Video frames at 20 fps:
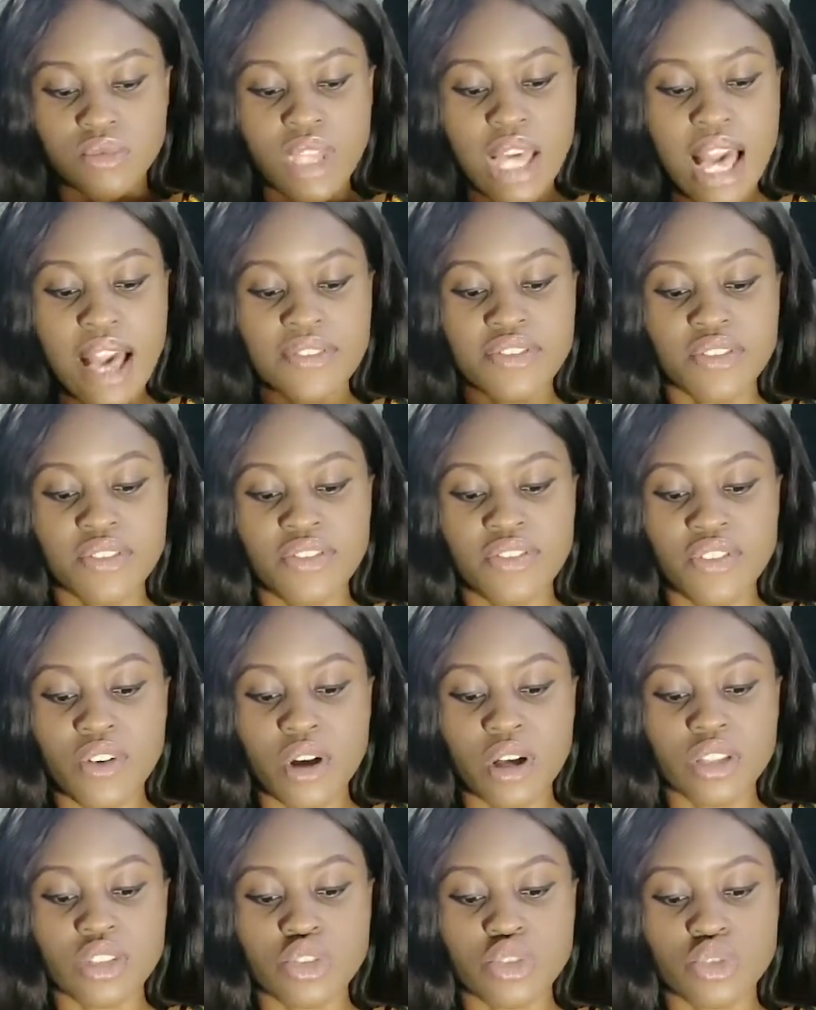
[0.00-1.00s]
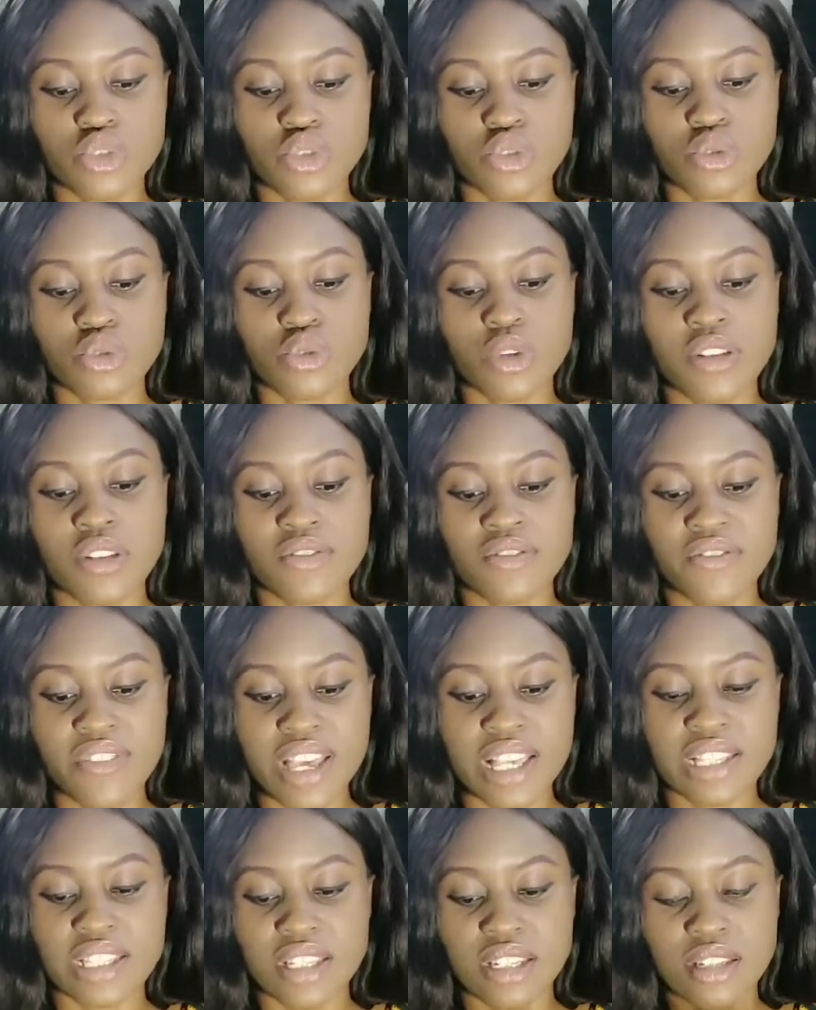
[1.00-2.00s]
have the funds to
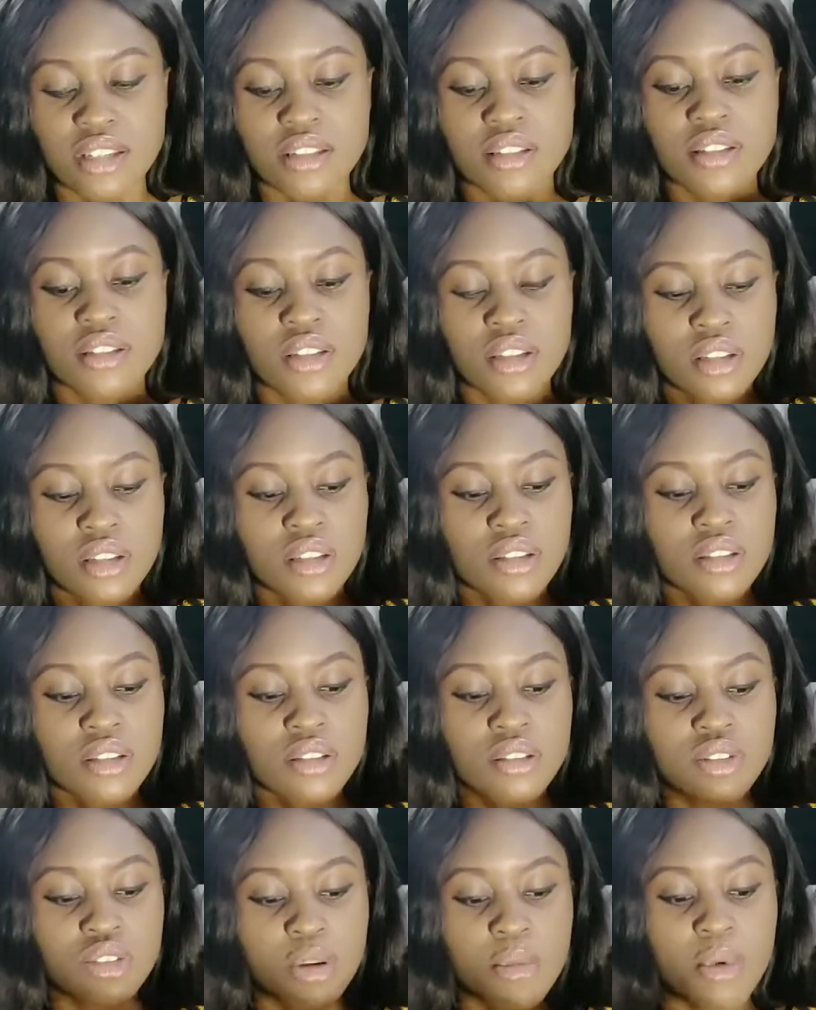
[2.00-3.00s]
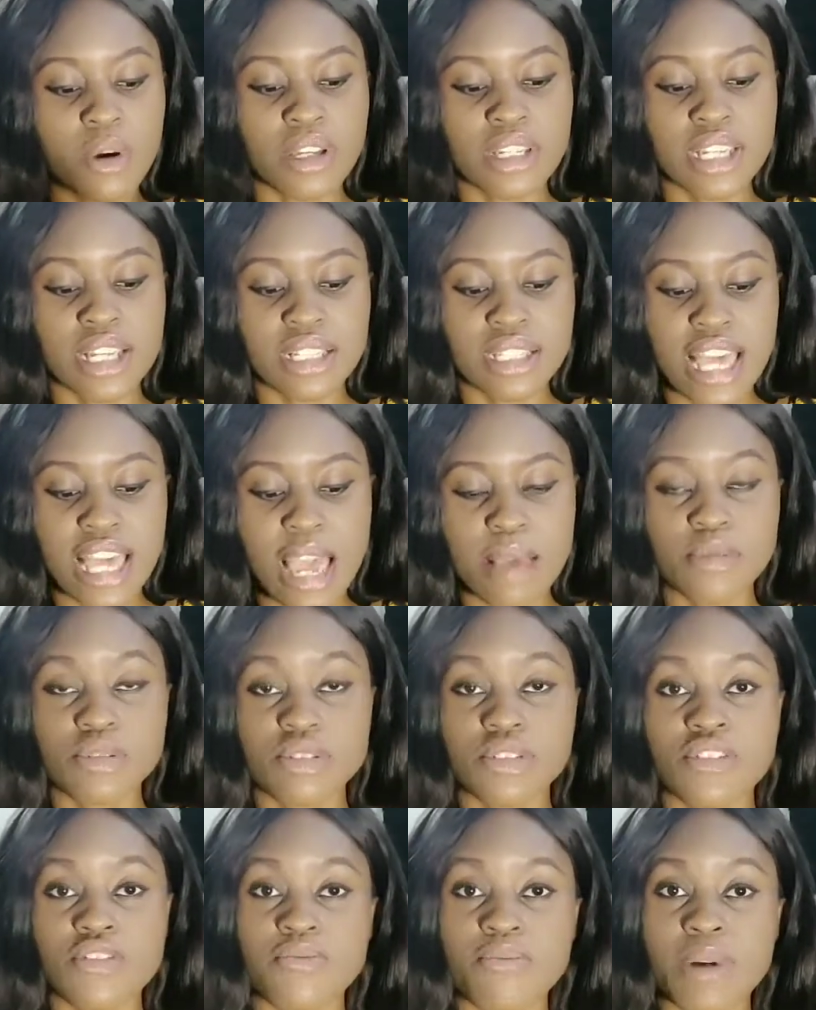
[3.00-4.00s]
invest in some other types
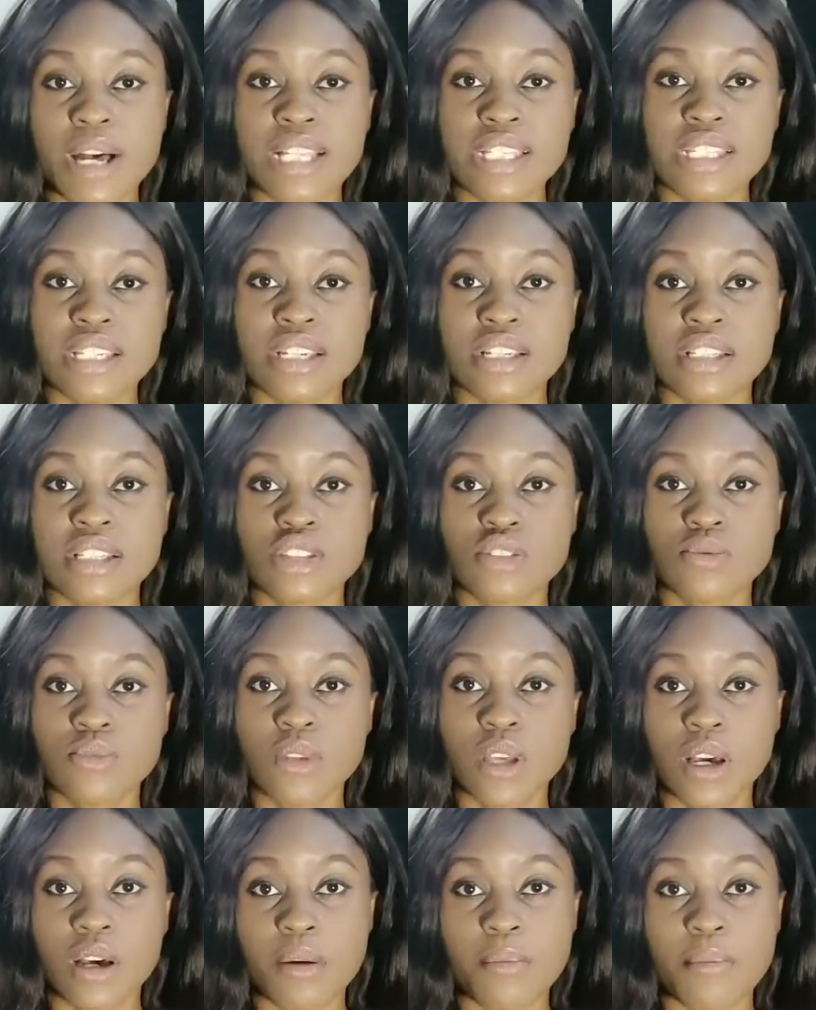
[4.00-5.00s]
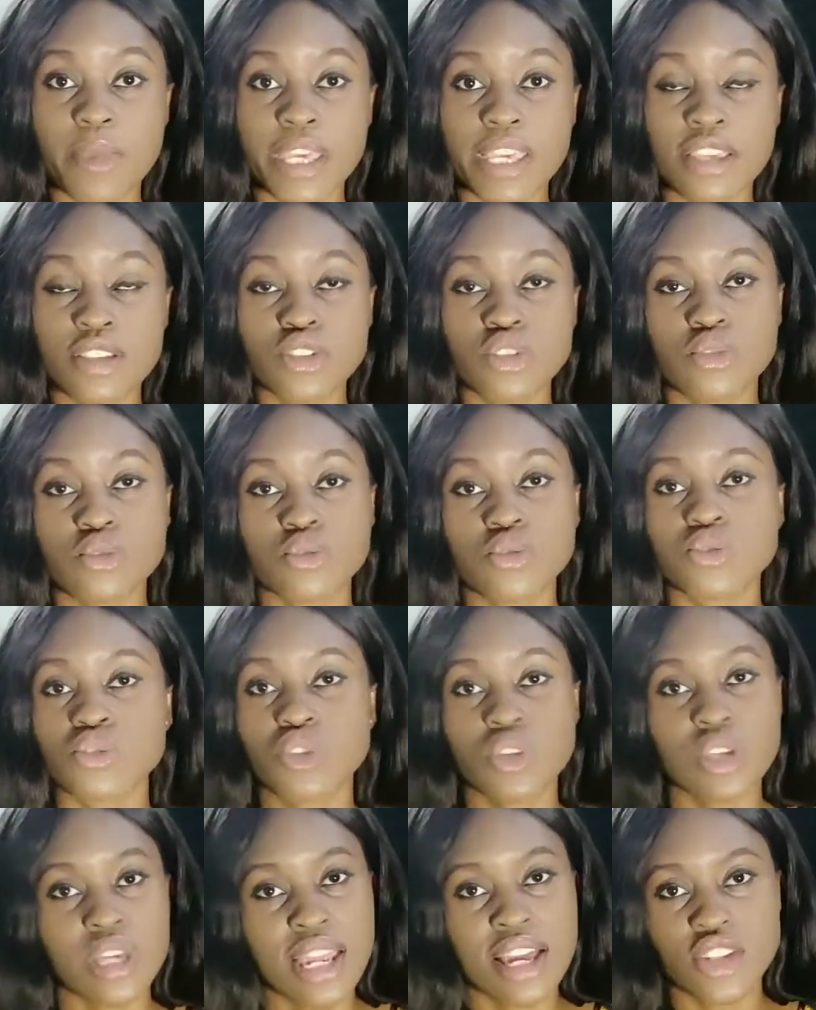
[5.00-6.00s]
of pattern making tools,
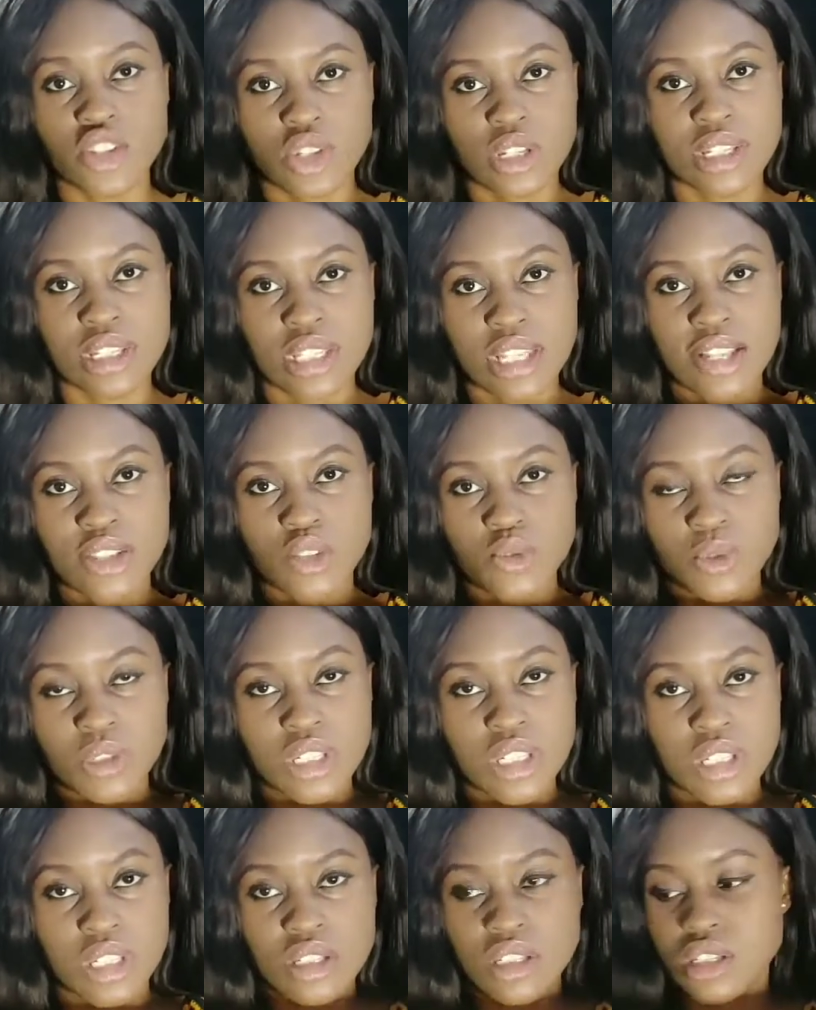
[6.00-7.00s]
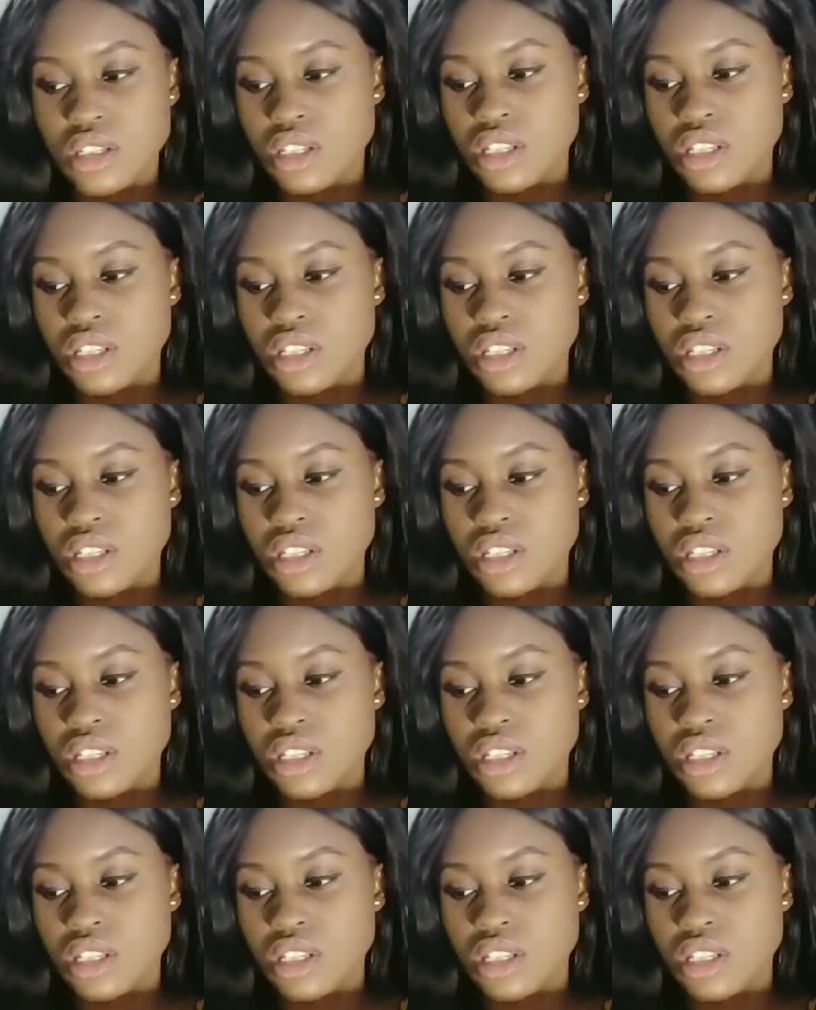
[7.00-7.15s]
you can actually start with this.